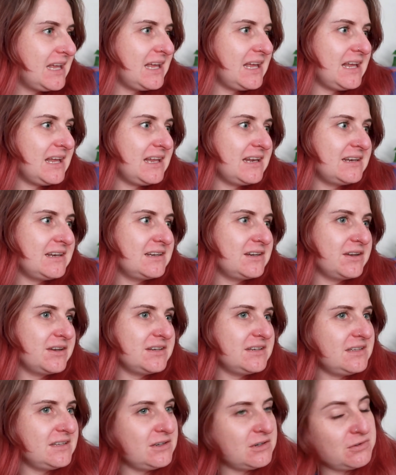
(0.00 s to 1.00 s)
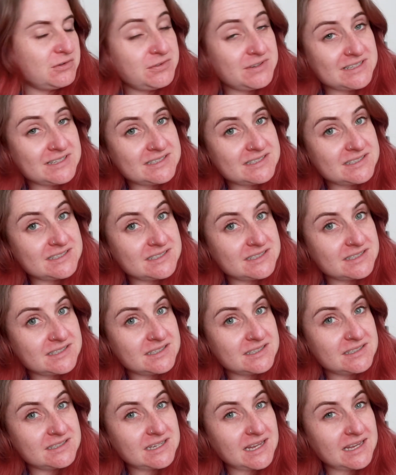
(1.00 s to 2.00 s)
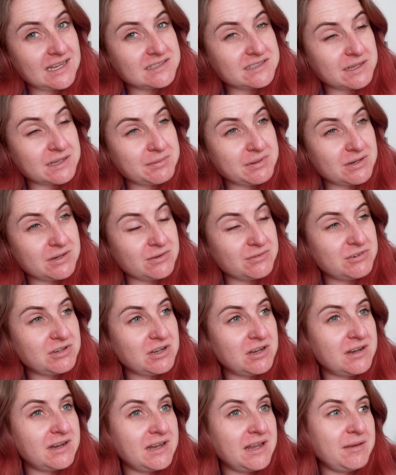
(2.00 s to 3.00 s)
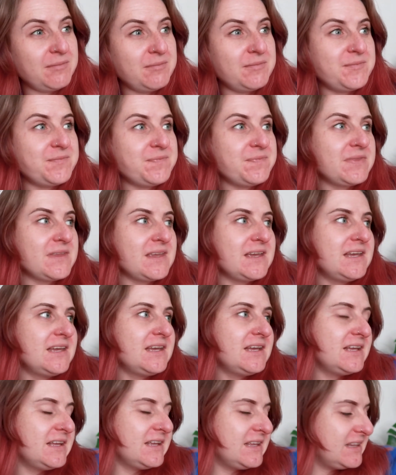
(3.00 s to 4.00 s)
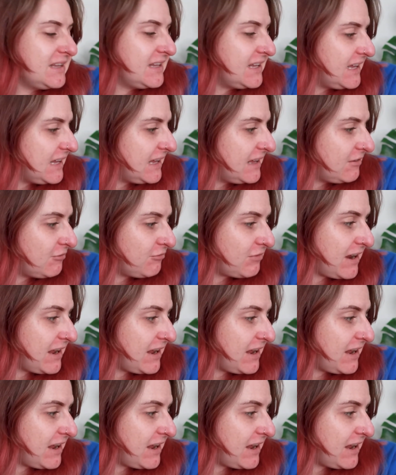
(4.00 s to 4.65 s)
and going to the office takes up a lot of time. And then